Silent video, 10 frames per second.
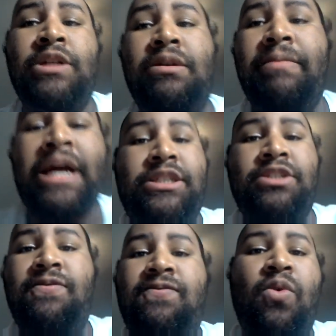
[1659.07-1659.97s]
And
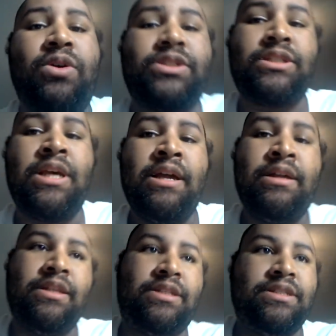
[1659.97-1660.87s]
imagine a force,
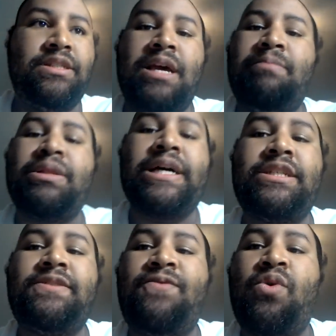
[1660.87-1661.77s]
this jet
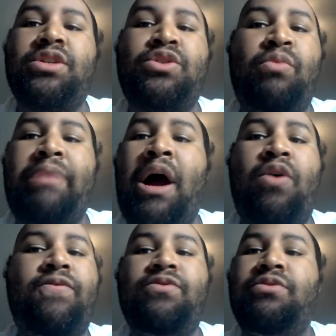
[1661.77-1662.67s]
blast force so
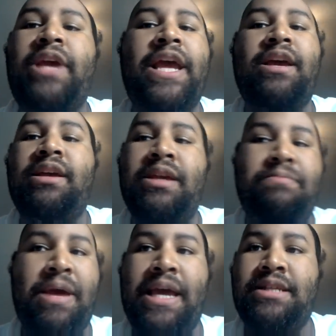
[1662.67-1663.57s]
powerful you can't
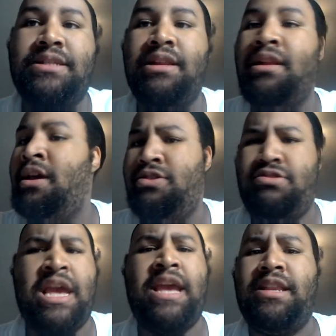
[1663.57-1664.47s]
get past it,
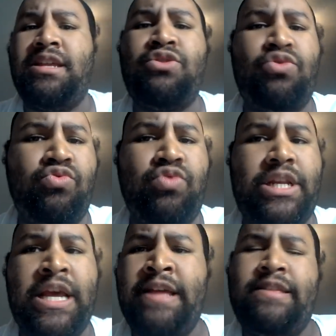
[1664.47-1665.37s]
you can't get through
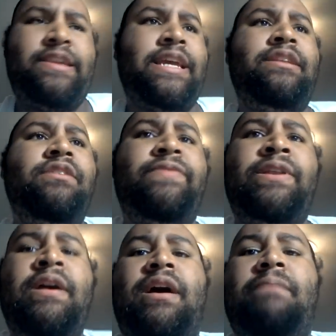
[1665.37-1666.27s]
it, you can't
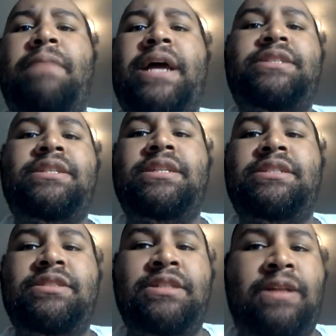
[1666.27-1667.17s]
even imagine
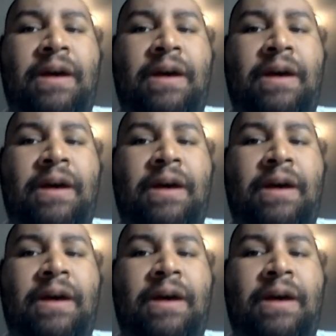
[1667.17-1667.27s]
this.